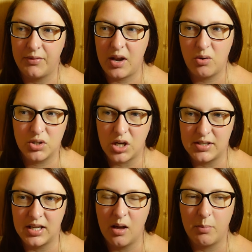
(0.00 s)
they're not
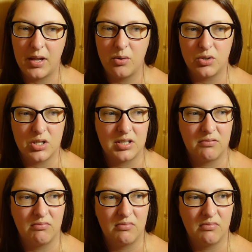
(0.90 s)
shutting up. They're not just
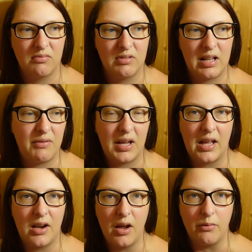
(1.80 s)
leaving it
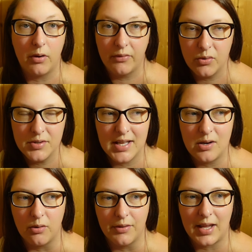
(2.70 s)
alone. Of course they're
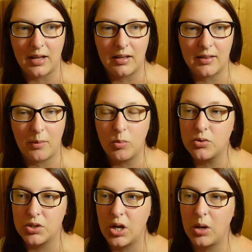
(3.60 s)
not. They they
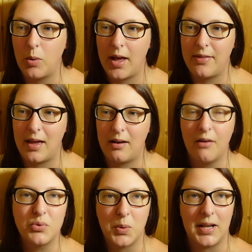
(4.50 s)
want to know where their
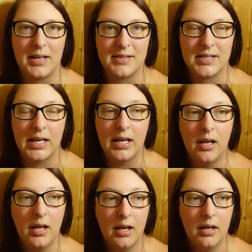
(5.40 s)
loved one is.
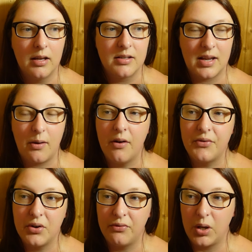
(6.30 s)
So
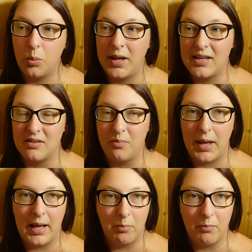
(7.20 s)
after a few weeks of
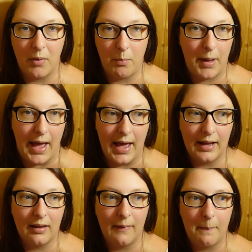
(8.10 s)
being
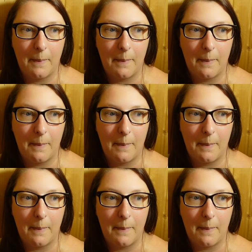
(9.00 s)
back,